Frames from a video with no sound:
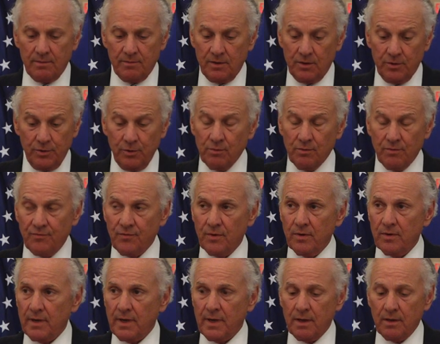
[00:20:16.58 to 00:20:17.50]
Are you
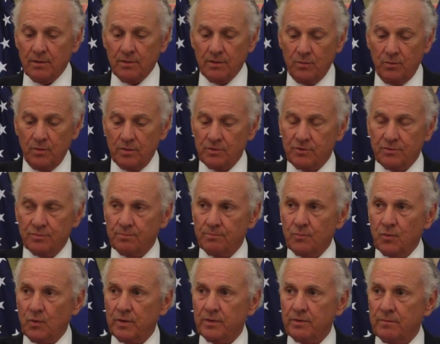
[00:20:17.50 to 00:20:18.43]
referring, I don't know which
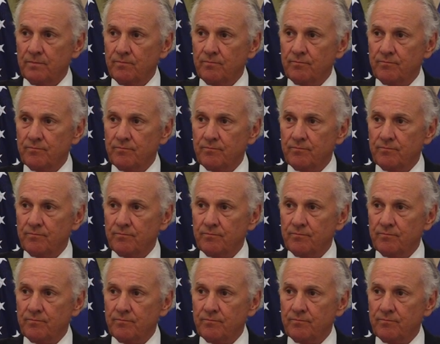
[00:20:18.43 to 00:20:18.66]
one.